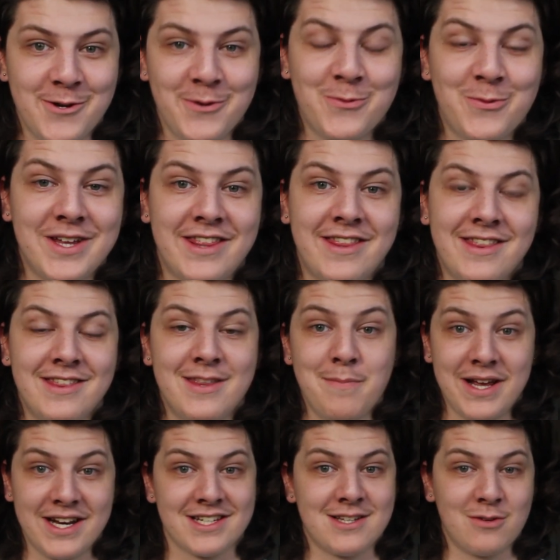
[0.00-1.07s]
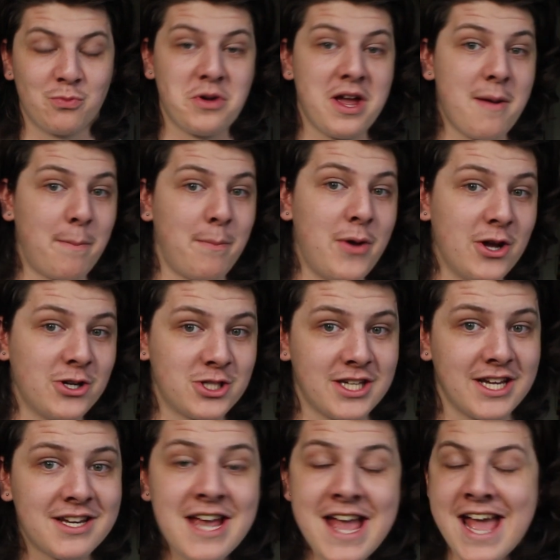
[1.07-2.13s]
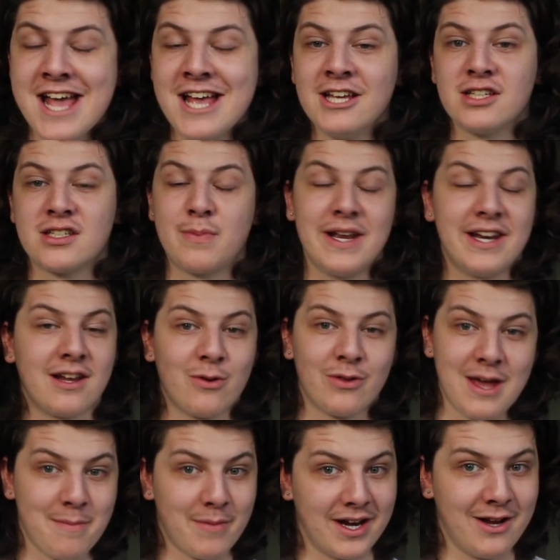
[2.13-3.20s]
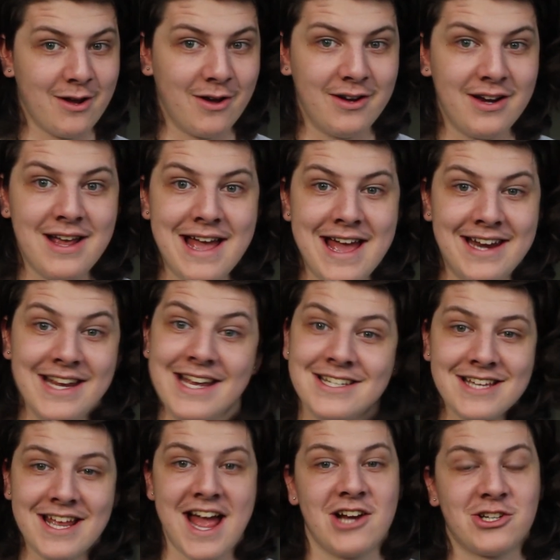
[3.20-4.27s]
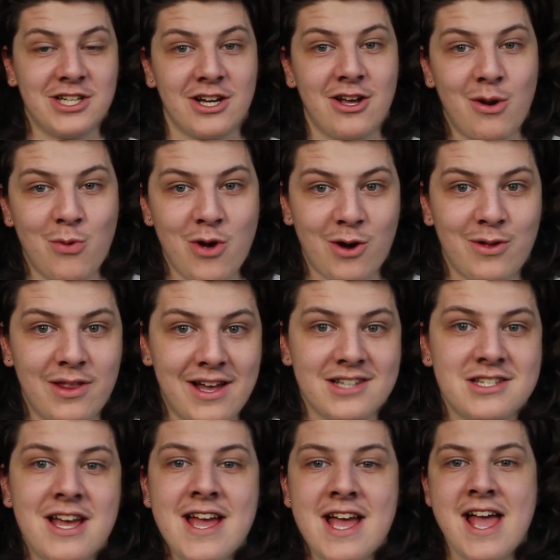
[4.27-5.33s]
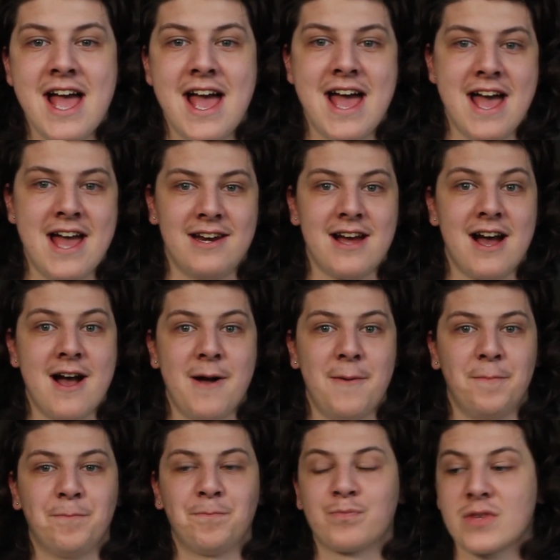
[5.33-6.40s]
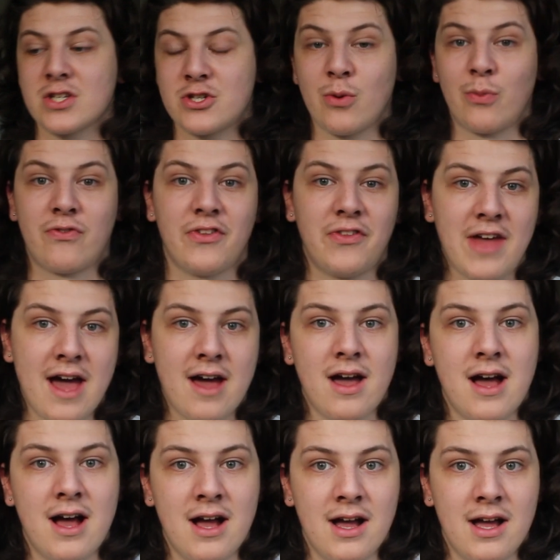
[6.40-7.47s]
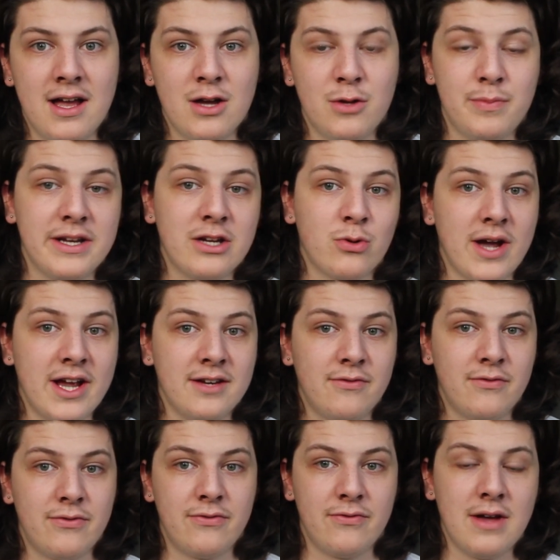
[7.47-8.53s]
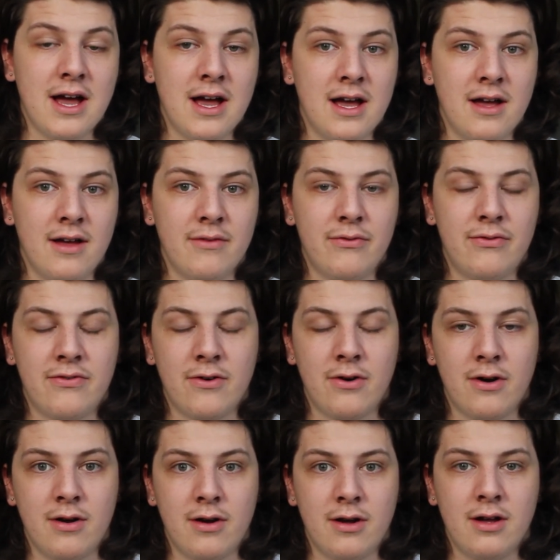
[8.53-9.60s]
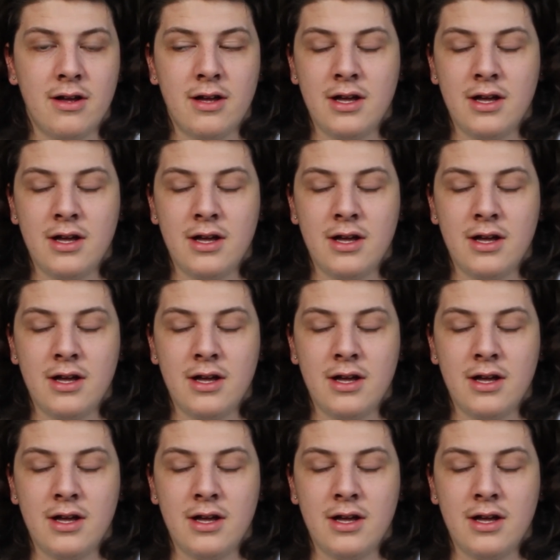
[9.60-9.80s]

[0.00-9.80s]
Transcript: with the medicine we're purchasing, spending all that money on, and is it actually going to work with us? And so for that, it would be great for